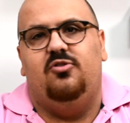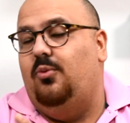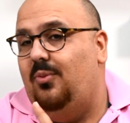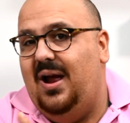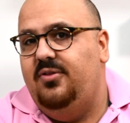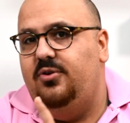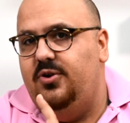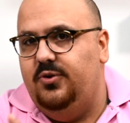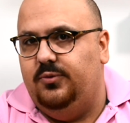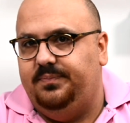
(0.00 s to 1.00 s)
so rather
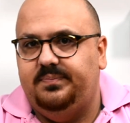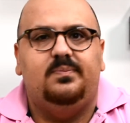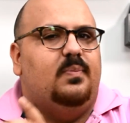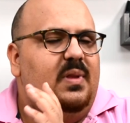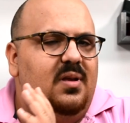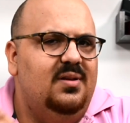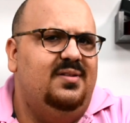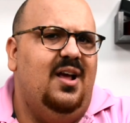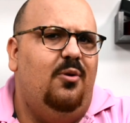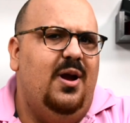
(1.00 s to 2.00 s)
new.
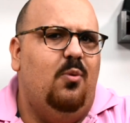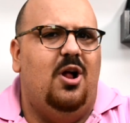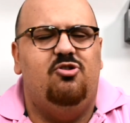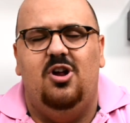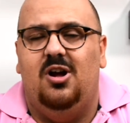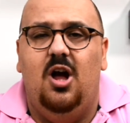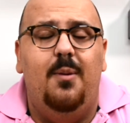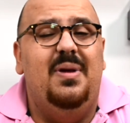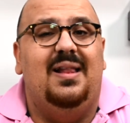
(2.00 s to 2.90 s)
DelReyWatch.com,